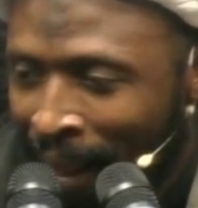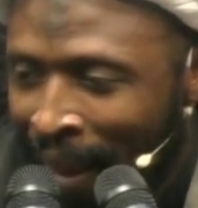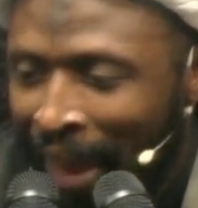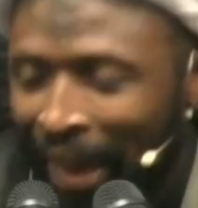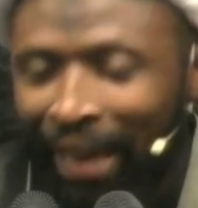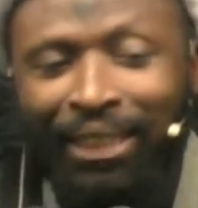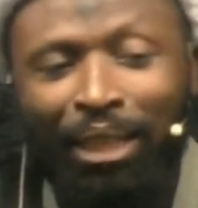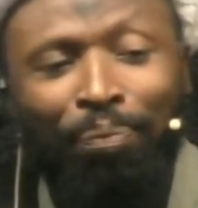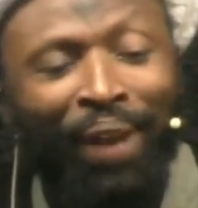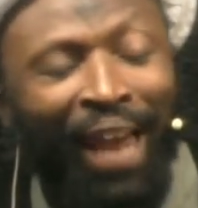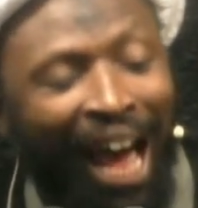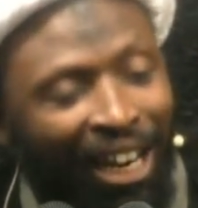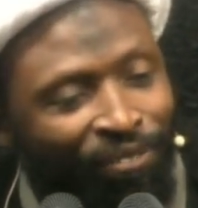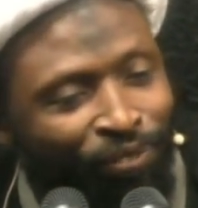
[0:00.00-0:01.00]
It is a
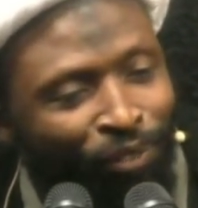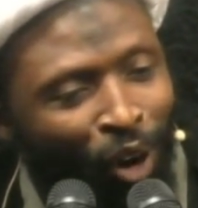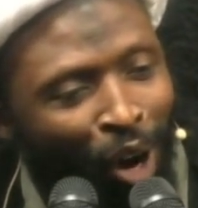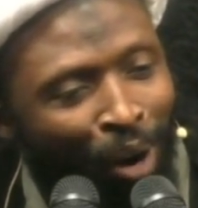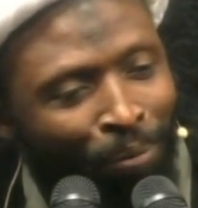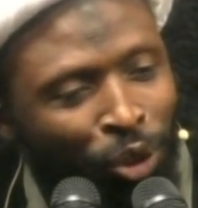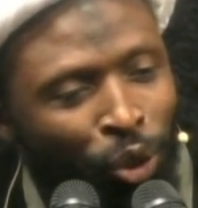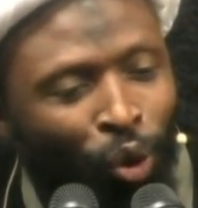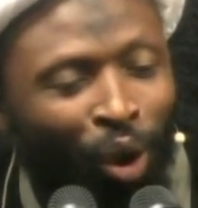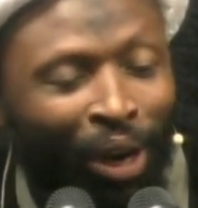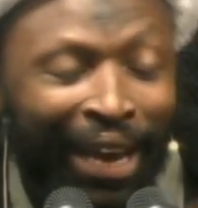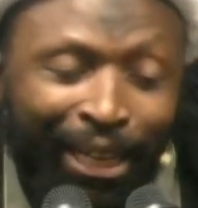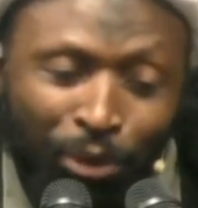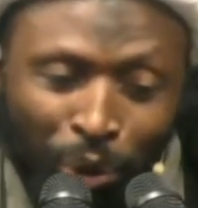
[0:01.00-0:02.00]
platform to
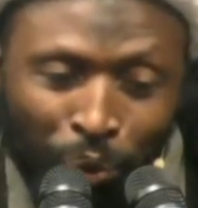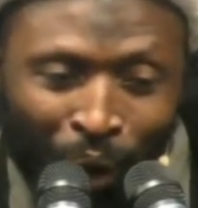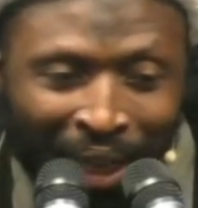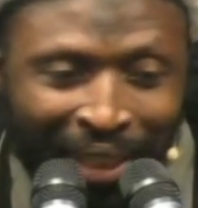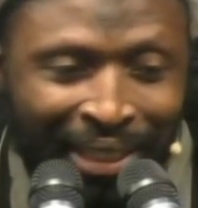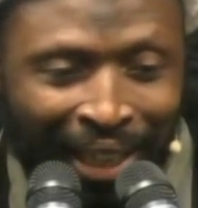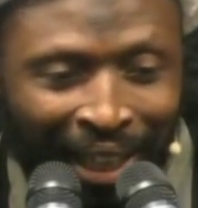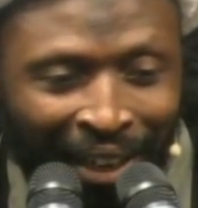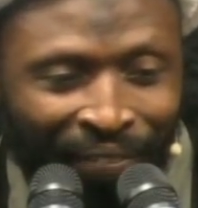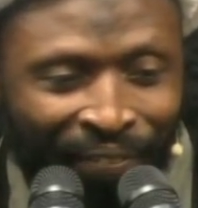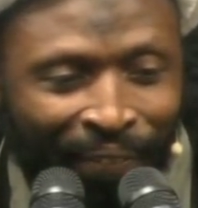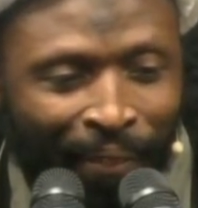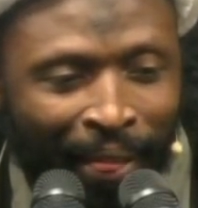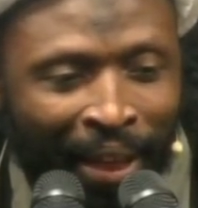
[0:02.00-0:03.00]
connect with oneself.
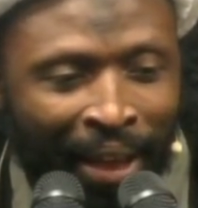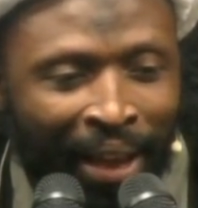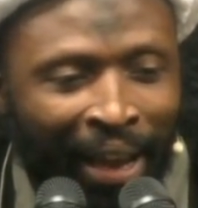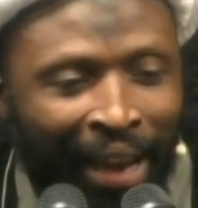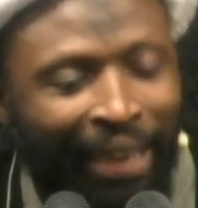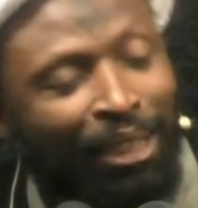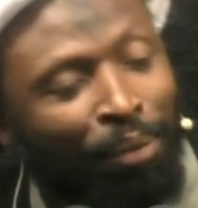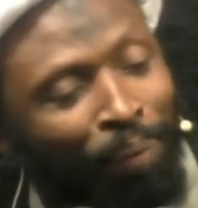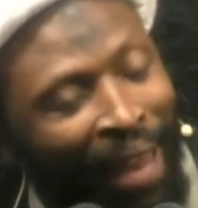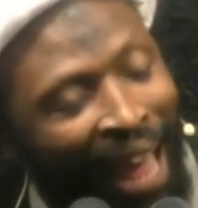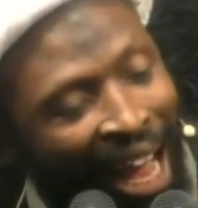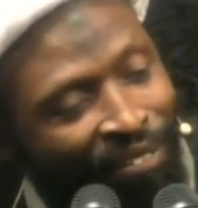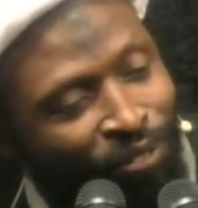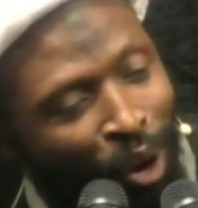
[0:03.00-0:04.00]
It is a
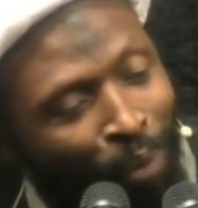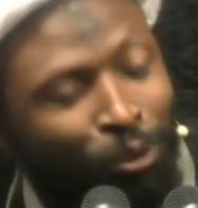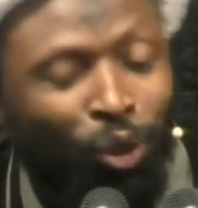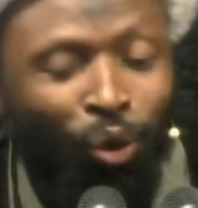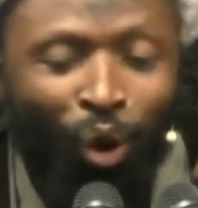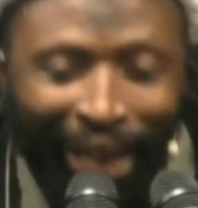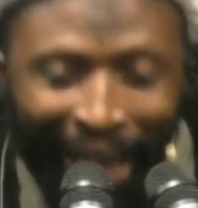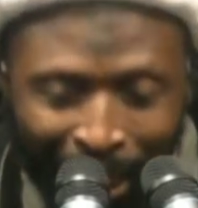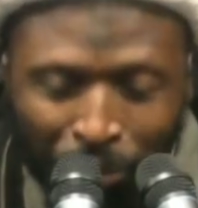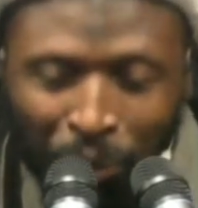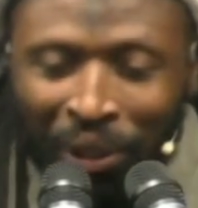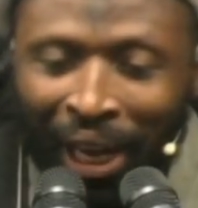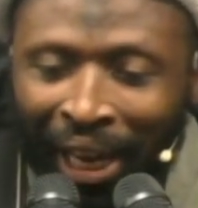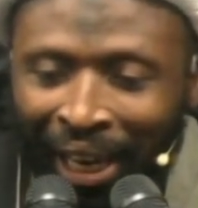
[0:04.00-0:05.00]
platform to connect
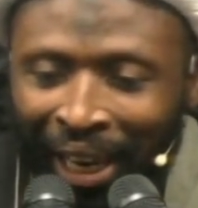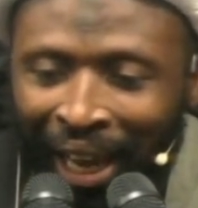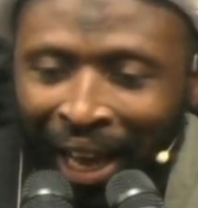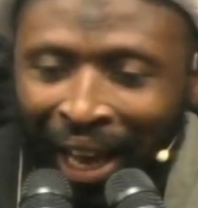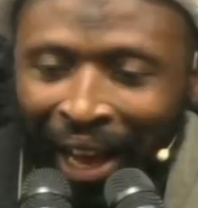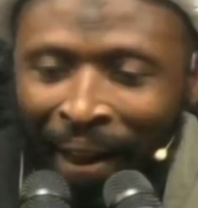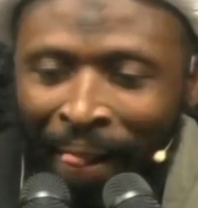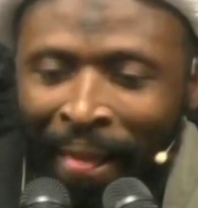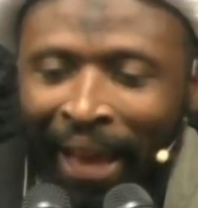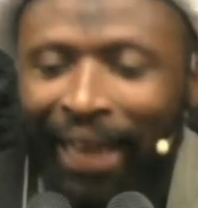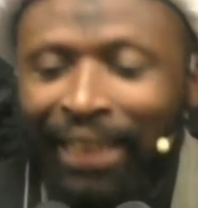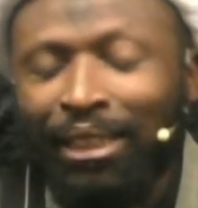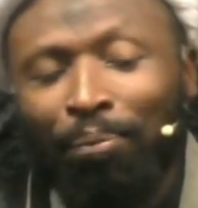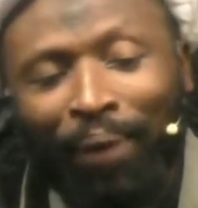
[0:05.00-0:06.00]
with Allah.
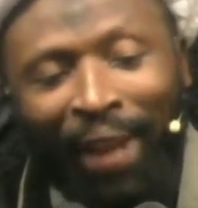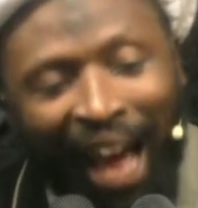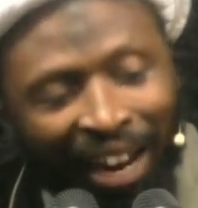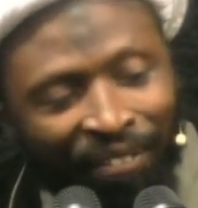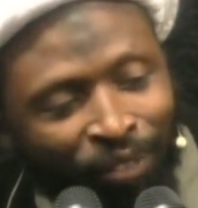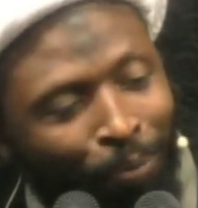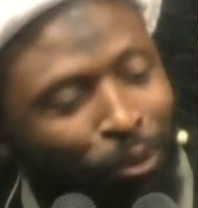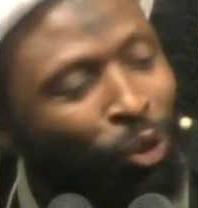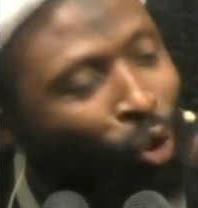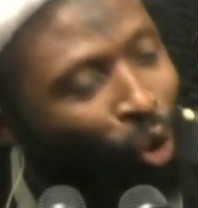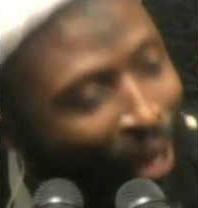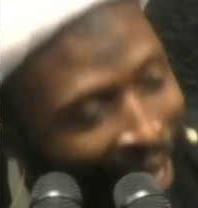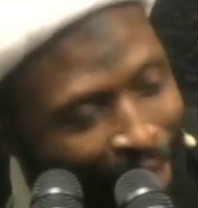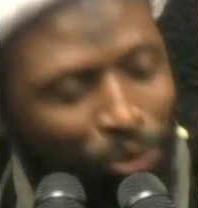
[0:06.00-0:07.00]
It is a platform to
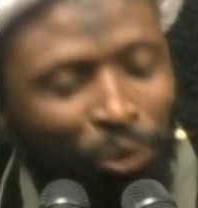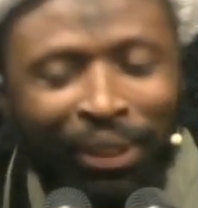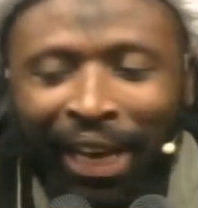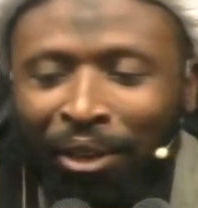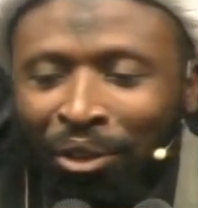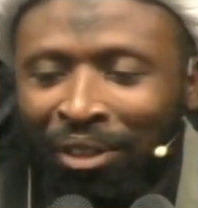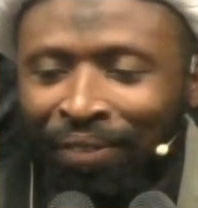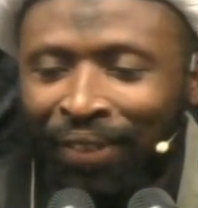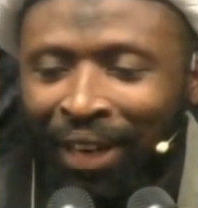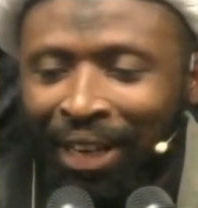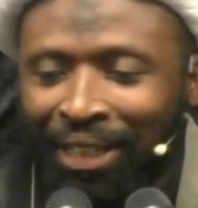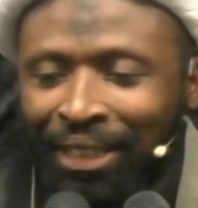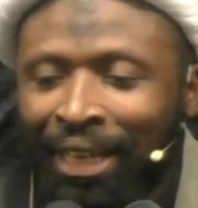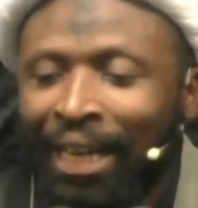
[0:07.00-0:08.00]
connect with the
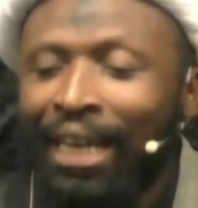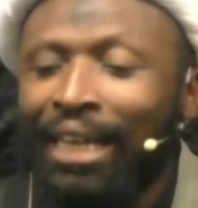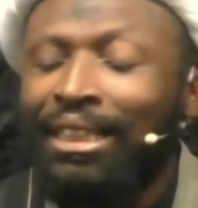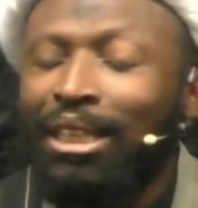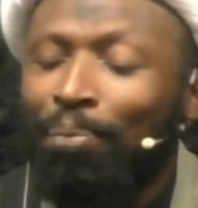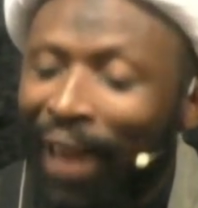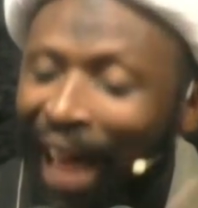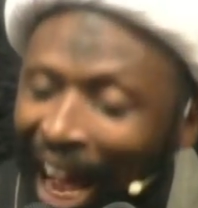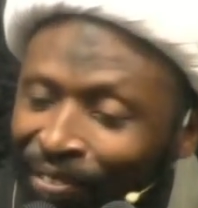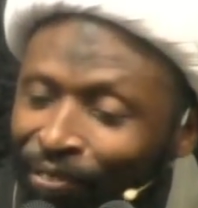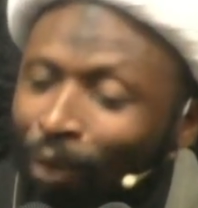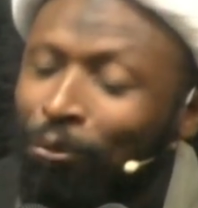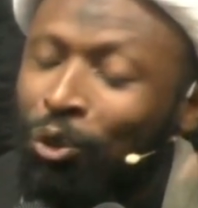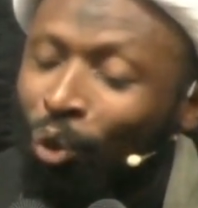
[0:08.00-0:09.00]
universe. It is a
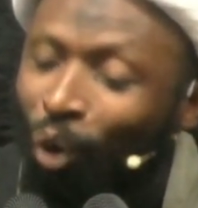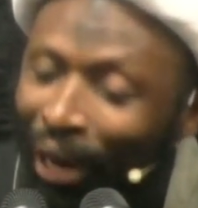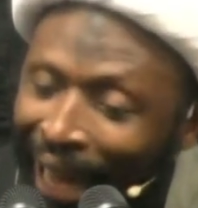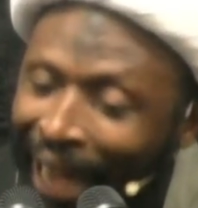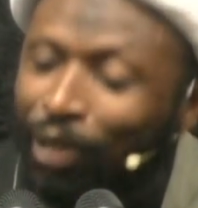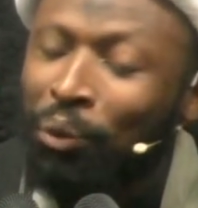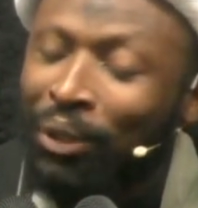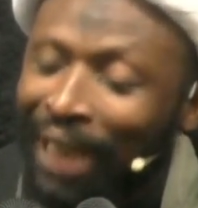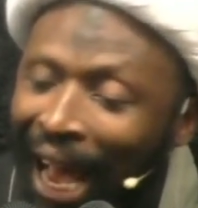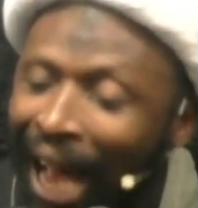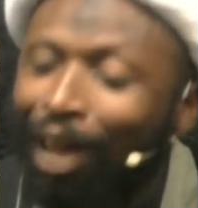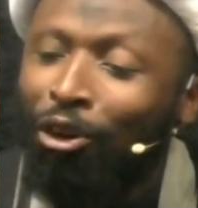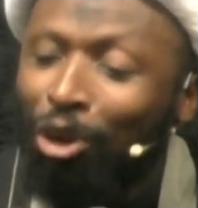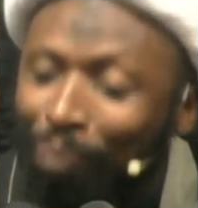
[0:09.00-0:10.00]
platform to connect with
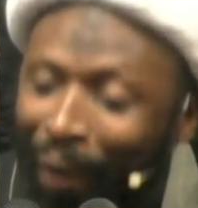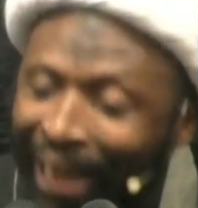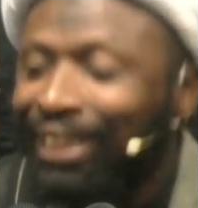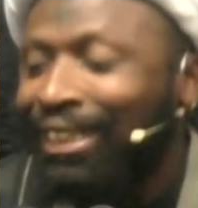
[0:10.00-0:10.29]
Ahlul Bayt